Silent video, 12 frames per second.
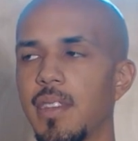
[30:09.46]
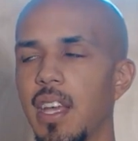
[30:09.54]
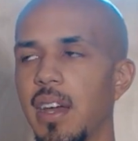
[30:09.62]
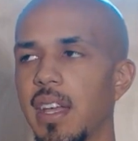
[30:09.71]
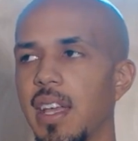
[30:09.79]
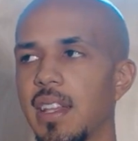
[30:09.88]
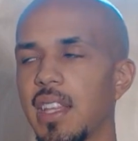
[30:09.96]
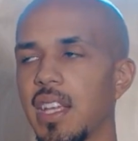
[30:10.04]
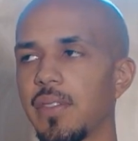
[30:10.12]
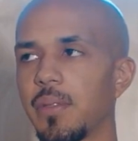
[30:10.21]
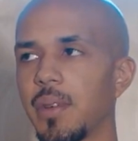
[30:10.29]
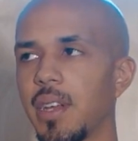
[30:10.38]
damn, I can't think
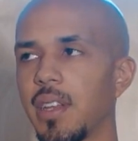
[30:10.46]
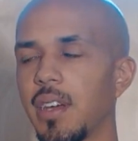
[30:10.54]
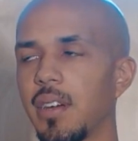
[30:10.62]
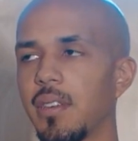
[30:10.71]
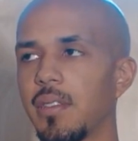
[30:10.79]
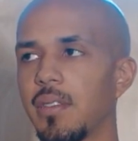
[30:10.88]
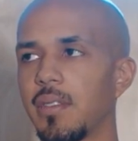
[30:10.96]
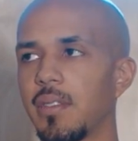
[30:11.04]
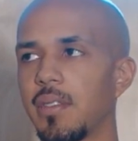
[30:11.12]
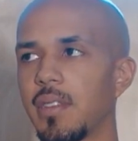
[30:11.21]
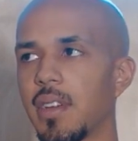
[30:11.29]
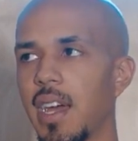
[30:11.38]
of it right now.
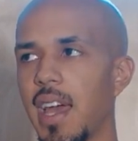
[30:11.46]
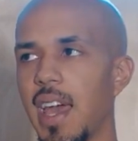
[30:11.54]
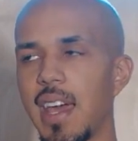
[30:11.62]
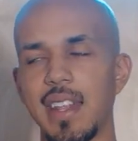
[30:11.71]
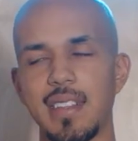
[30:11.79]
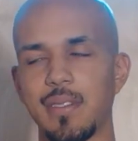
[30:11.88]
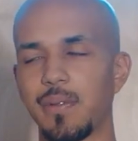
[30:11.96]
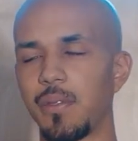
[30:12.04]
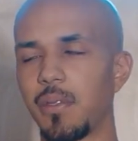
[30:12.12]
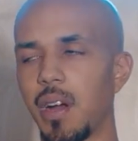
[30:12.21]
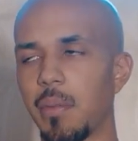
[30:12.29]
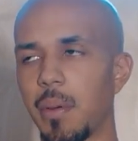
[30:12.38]
It just
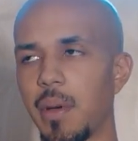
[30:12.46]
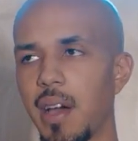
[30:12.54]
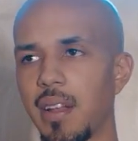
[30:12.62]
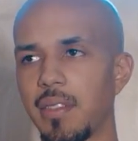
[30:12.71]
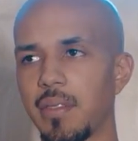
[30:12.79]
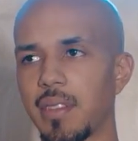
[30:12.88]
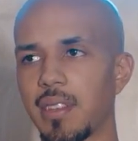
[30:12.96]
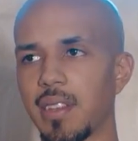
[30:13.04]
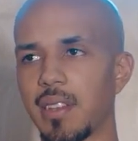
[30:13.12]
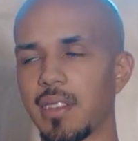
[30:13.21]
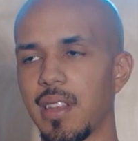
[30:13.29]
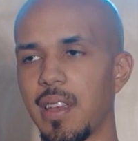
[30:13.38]
flew out of my mind as soon as I
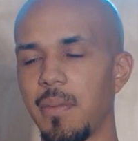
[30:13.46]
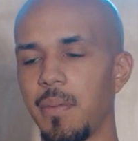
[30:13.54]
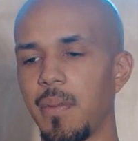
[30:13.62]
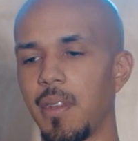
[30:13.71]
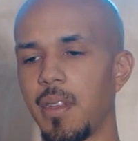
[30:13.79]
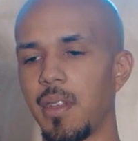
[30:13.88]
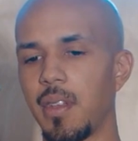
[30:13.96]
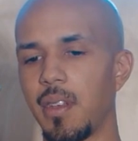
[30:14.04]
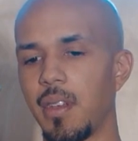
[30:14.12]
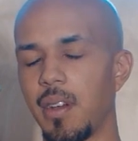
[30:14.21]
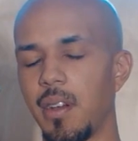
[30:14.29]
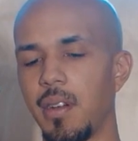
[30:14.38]
said his name.
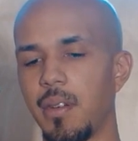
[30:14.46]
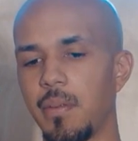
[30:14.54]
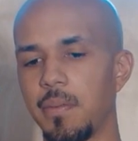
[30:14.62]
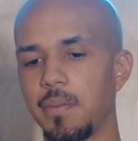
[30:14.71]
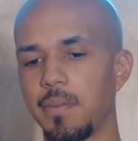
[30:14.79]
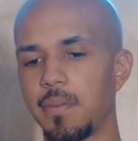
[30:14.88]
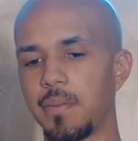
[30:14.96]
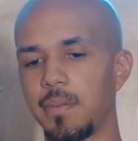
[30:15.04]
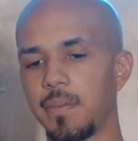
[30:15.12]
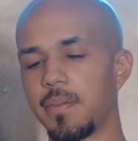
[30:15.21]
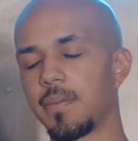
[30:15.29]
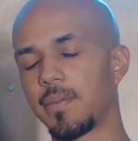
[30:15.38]

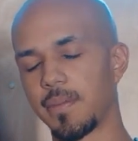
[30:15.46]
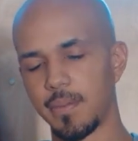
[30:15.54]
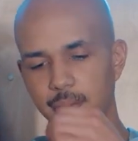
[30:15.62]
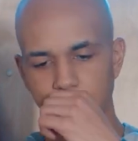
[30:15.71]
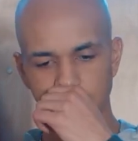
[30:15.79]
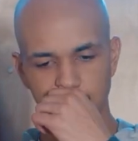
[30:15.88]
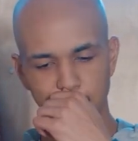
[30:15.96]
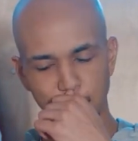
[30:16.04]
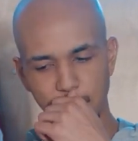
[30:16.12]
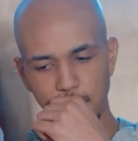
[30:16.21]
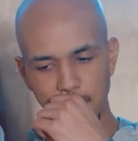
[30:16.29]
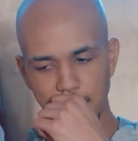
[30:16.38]

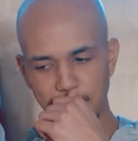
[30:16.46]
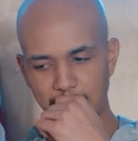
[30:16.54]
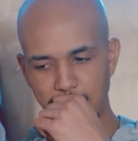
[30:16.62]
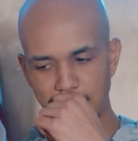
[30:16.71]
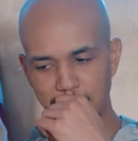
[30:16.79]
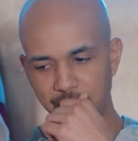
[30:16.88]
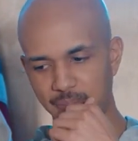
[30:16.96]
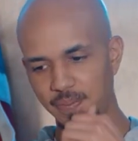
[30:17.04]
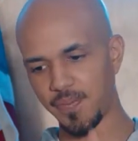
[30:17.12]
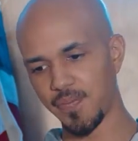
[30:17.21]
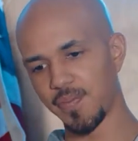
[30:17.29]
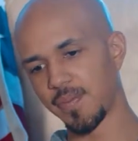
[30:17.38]
Fuck, what's the line?
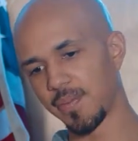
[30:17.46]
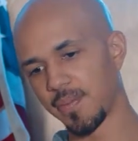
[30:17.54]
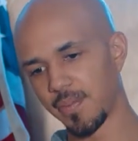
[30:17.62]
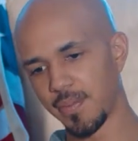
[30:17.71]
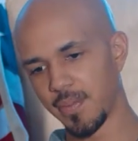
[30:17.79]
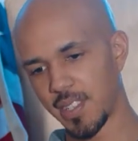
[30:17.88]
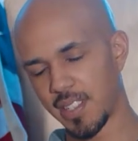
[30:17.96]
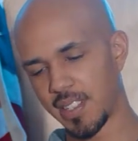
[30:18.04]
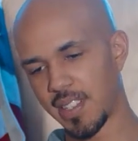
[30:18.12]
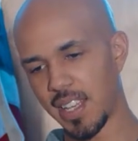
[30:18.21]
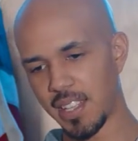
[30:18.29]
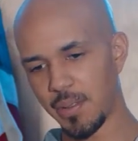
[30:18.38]
That's
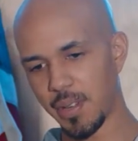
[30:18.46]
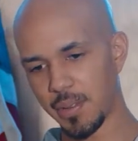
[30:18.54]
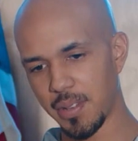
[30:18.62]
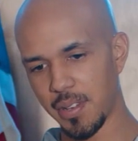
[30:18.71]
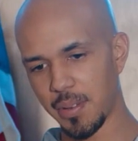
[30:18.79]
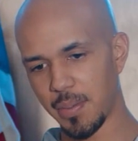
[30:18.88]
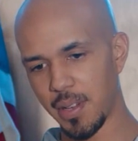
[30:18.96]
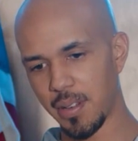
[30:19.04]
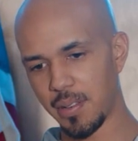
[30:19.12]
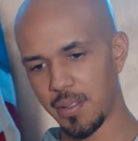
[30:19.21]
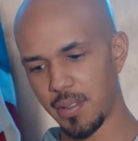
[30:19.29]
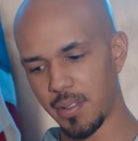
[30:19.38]
exactly what I'm talking
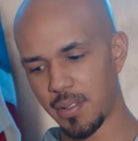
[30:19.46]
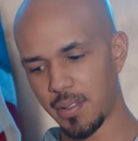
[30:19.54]
about.